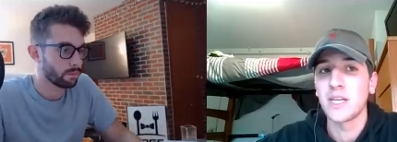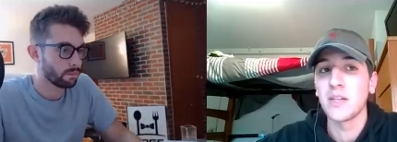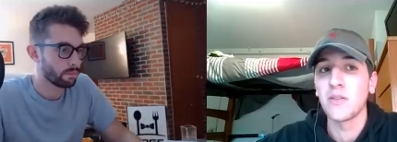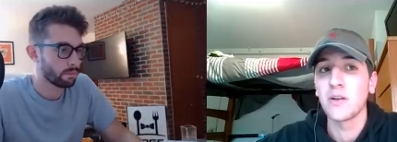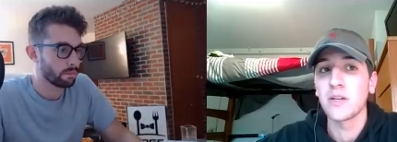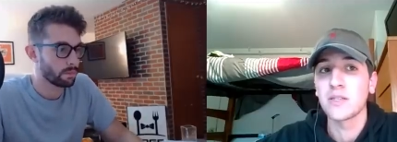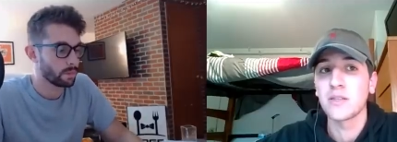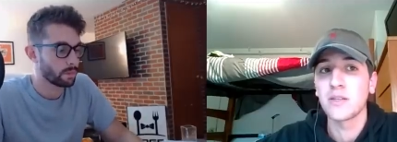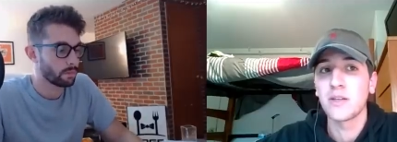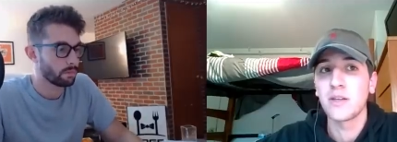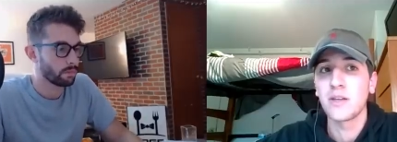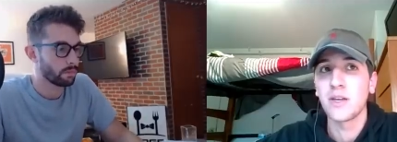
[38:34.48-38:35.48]
Speaker 1: he looked
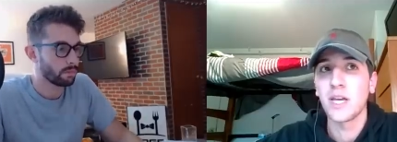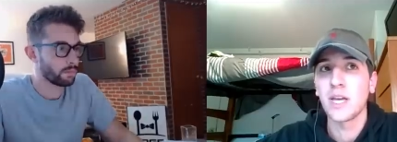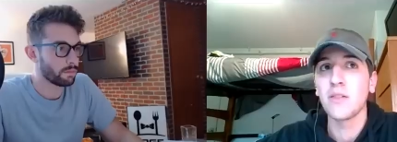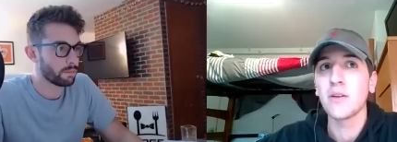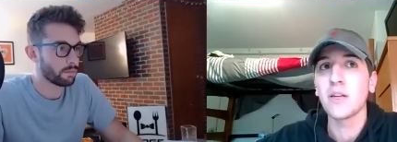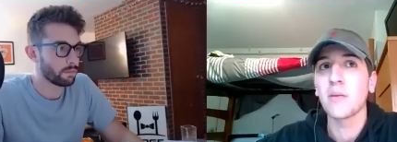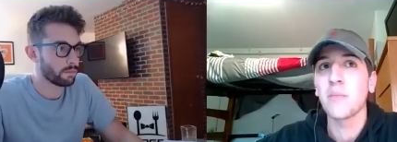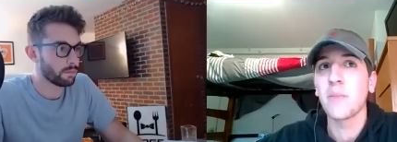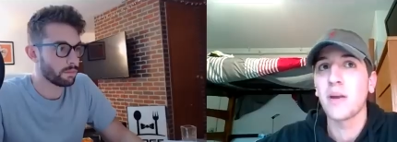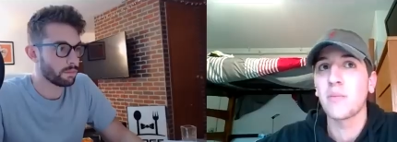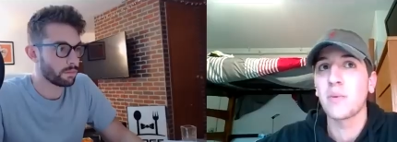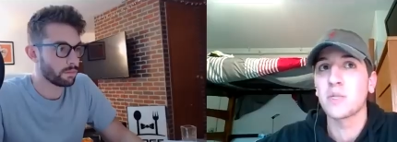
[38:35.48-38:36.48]
he looked like a
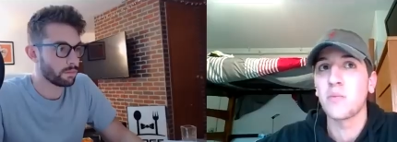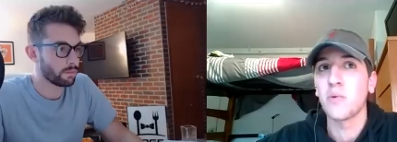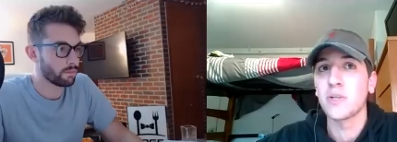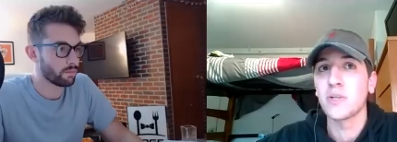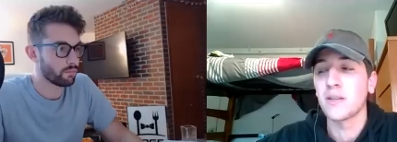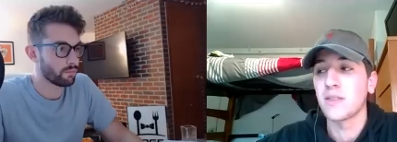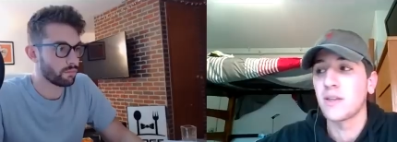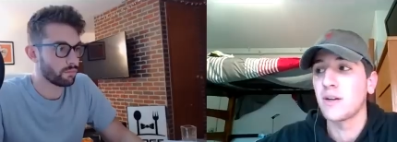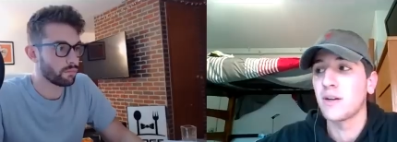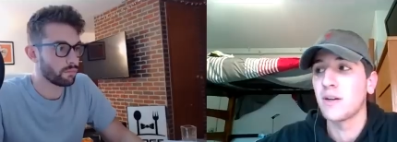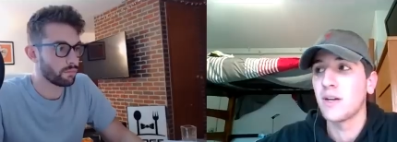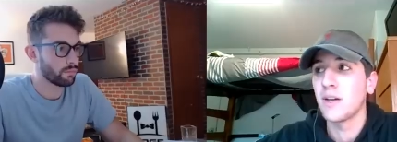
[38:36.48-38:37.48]
man amongst boys out
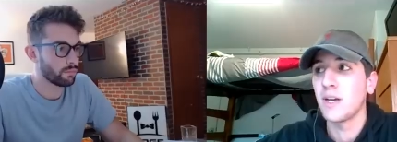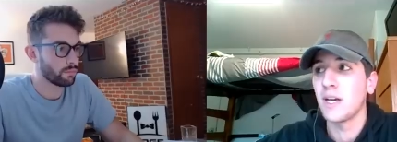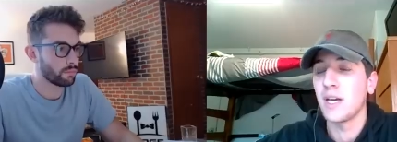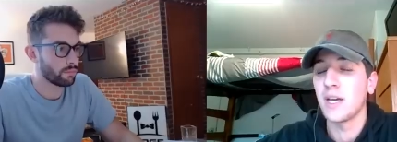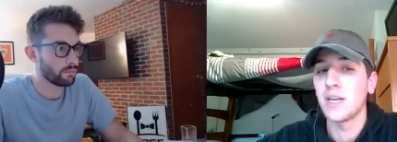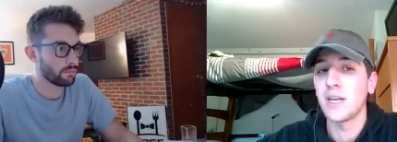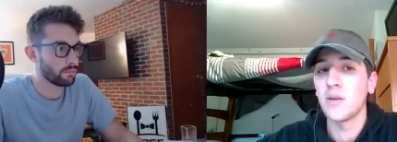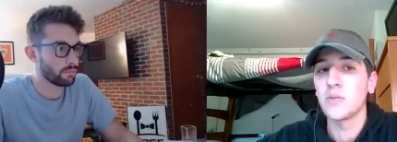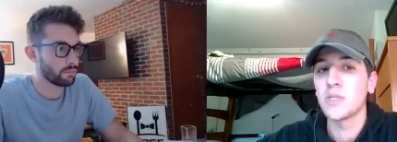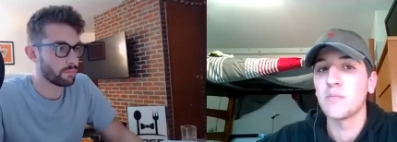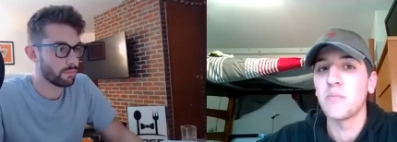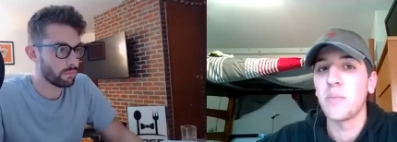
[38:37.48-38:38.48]
there and he
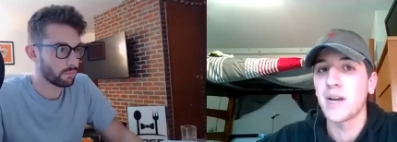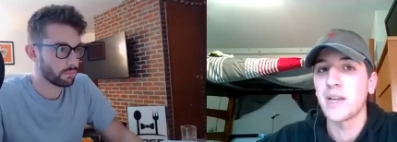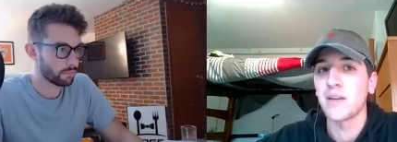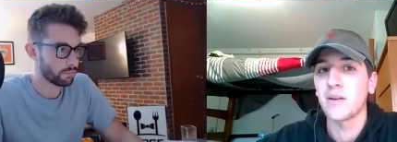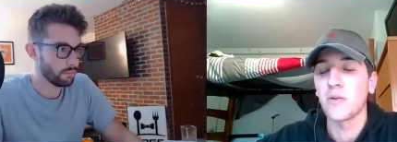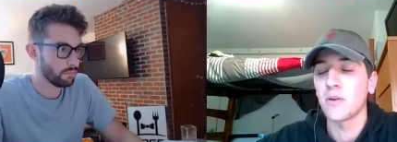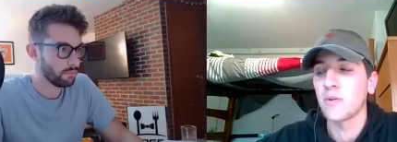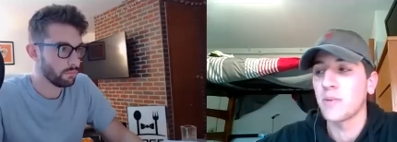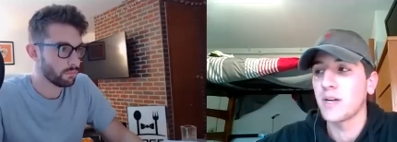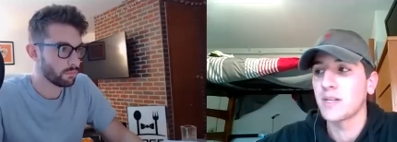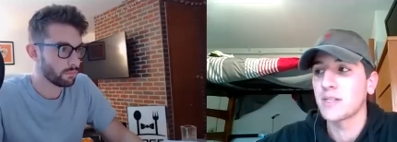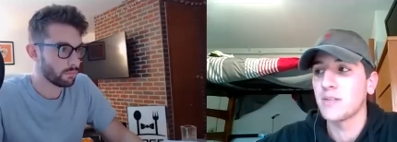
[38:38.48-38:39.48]
was just bodying
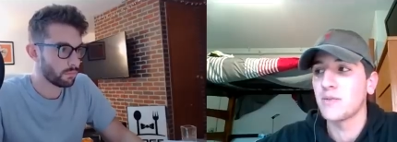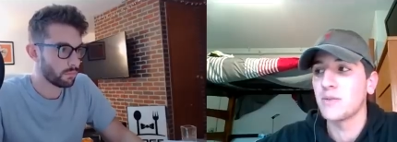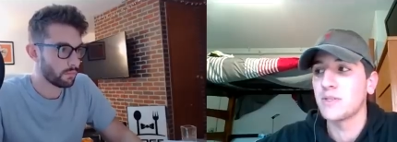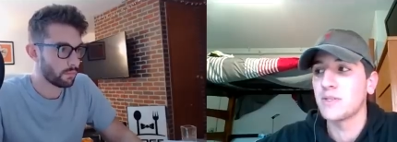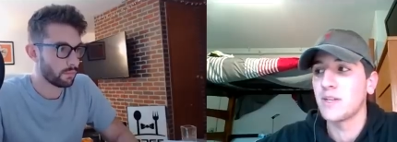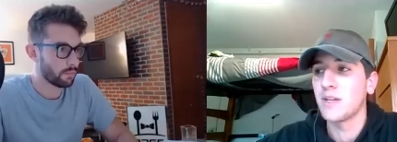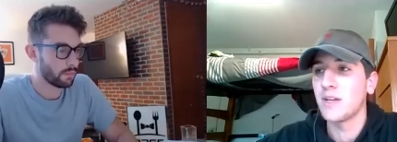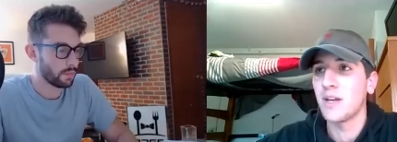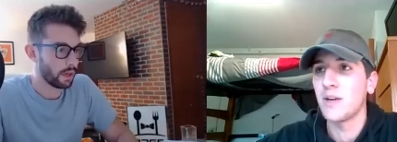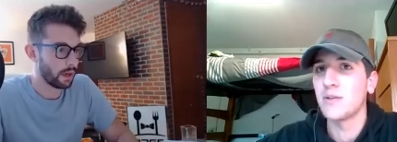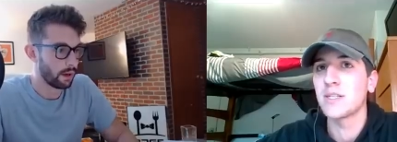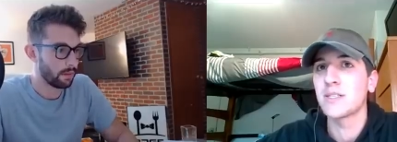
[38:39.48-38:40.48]
cornerbacks. It was
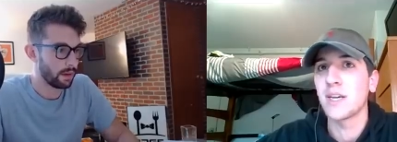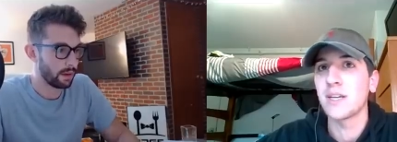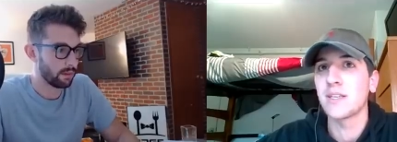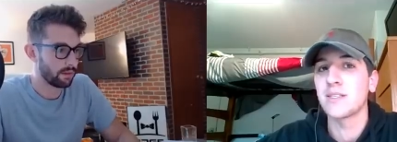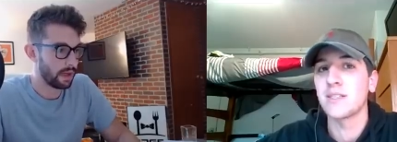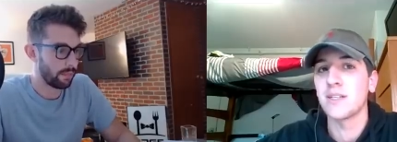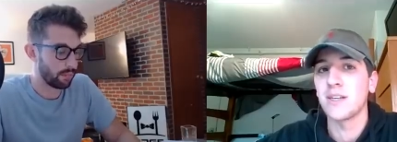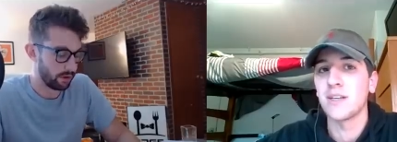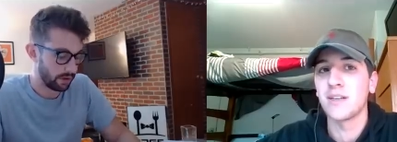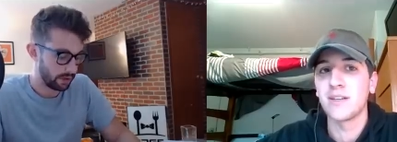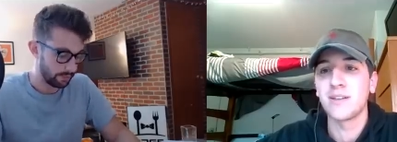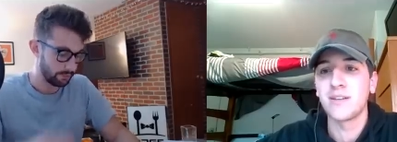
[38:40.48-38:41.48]
Speaker 2: it was a it sight was, to see.
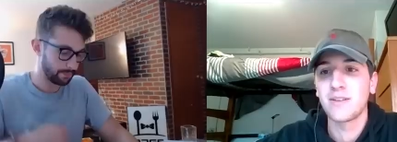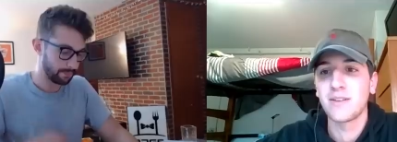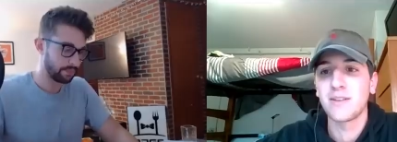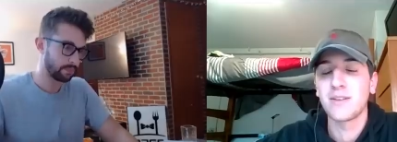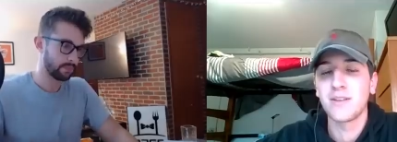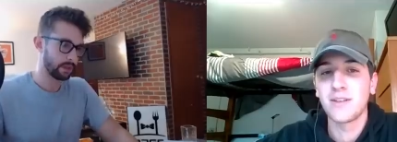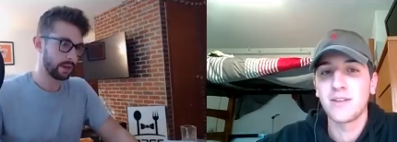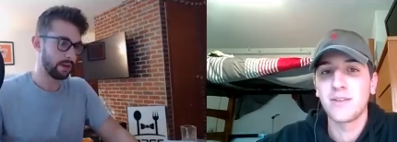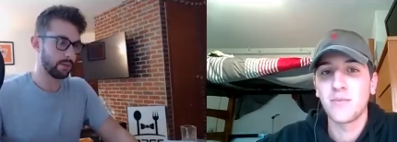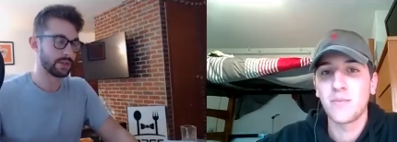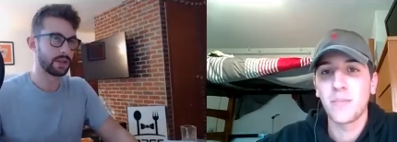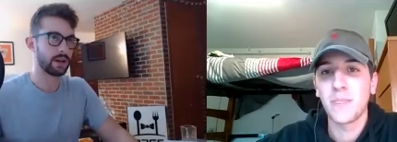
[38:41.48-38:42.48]
It
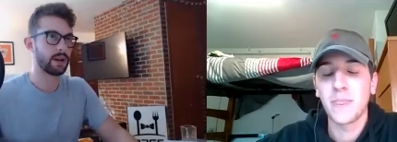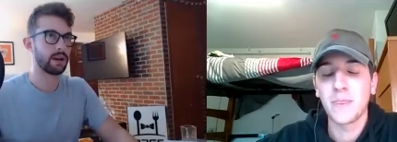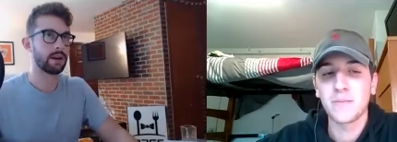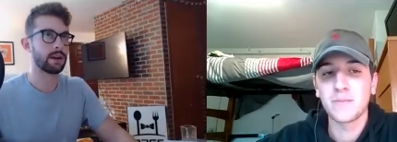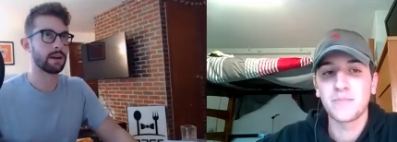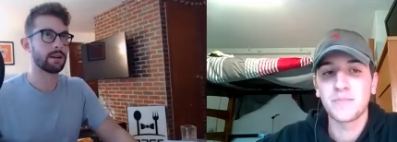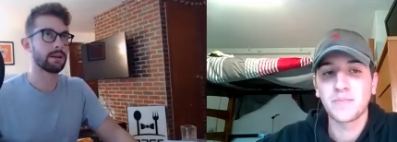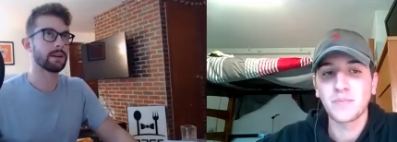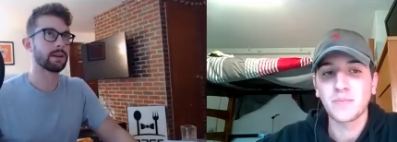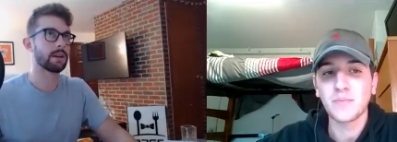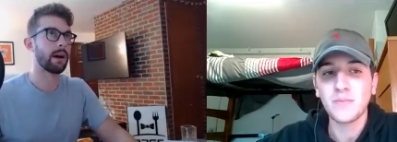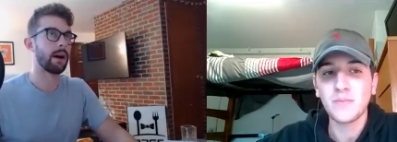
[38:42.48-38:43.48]
was uh
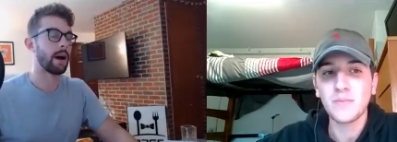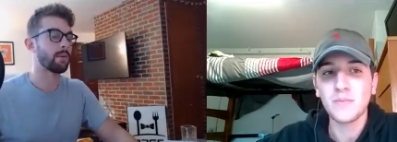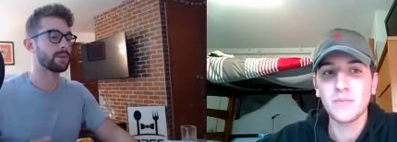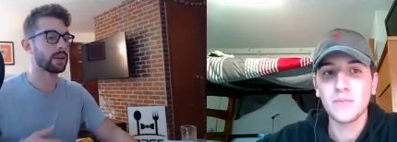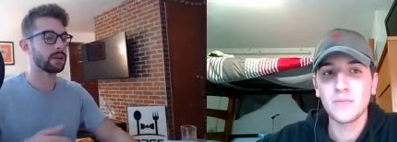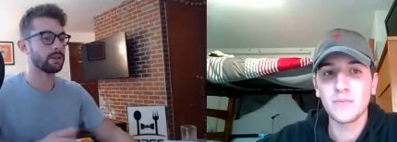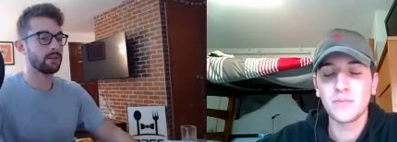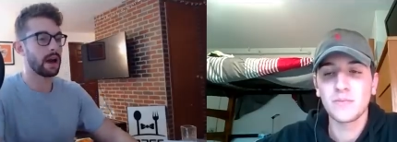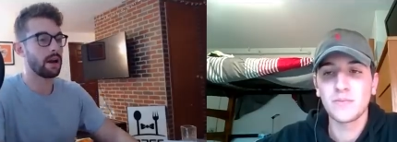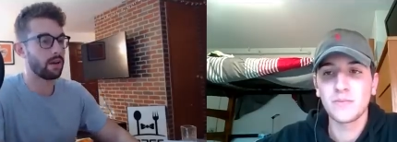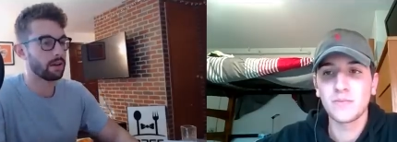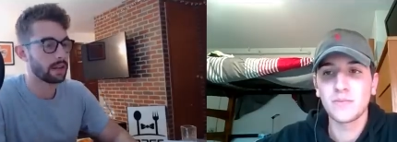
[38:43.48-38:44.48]
I, I was like, dude,
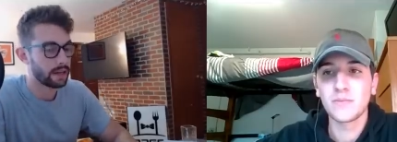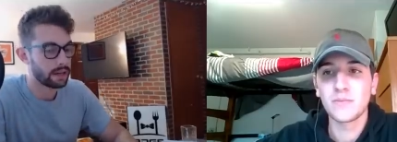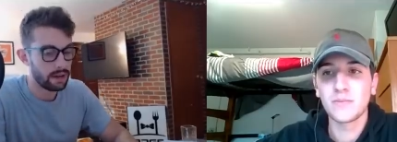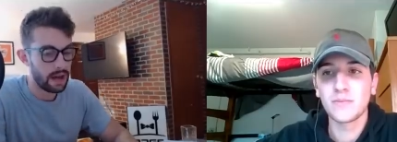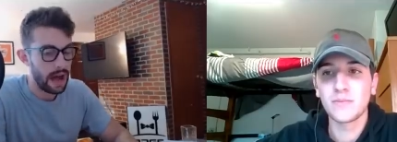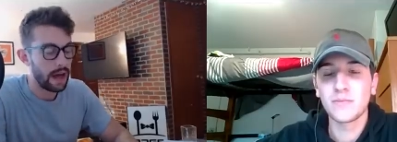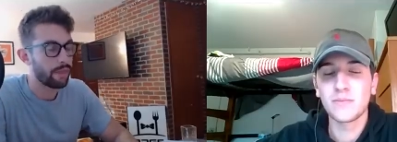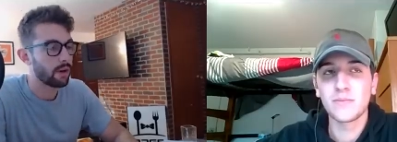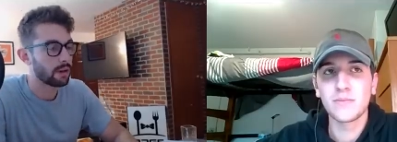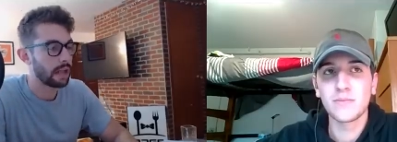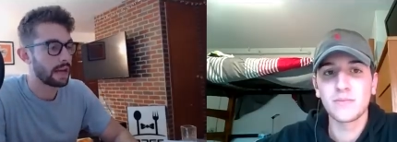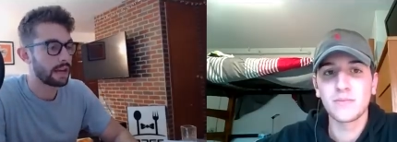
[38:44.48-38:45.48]
how like I thought
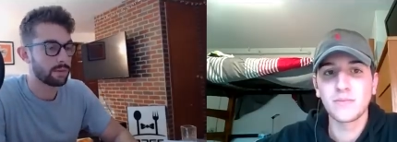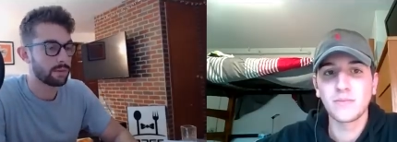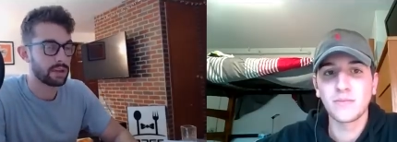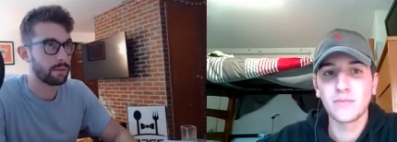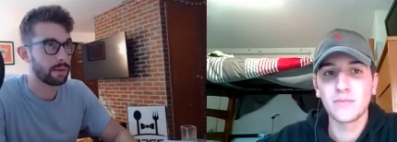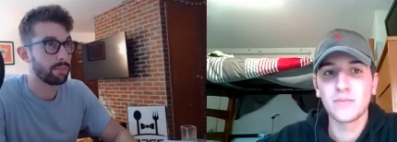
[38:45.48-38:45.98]
Lockett was going to be